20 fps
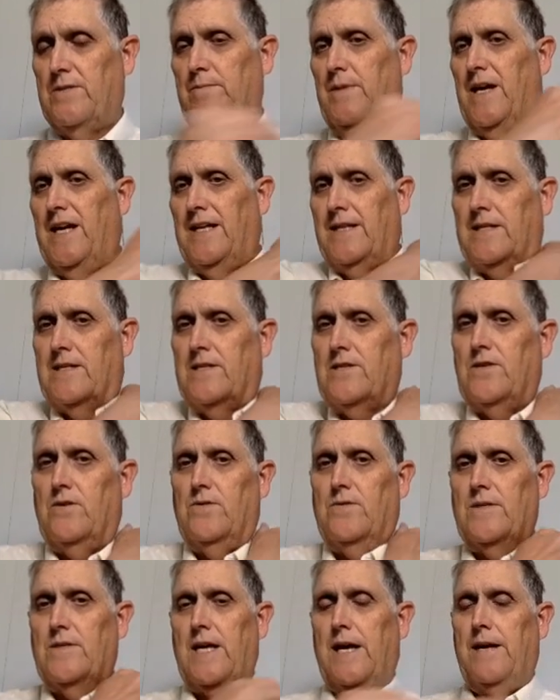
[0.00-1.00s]
buttons
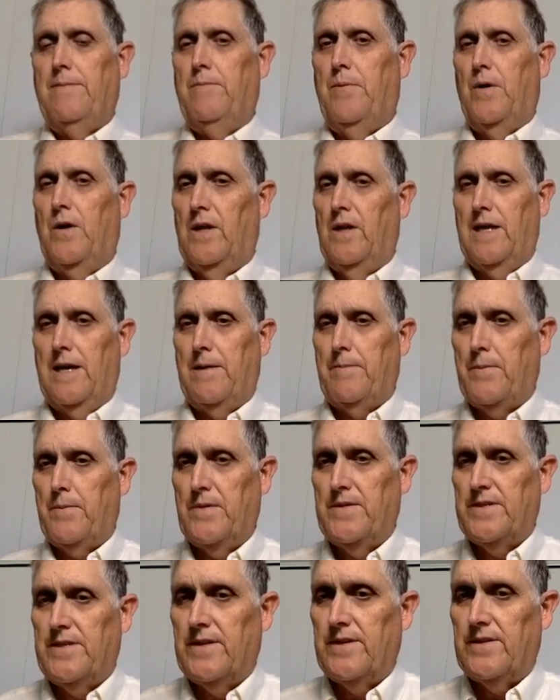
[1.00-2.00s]
use a pull up
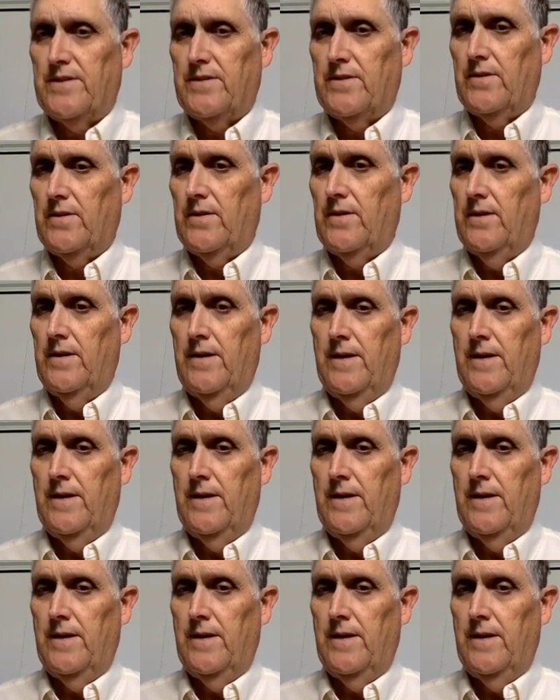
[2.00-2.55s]
resistor.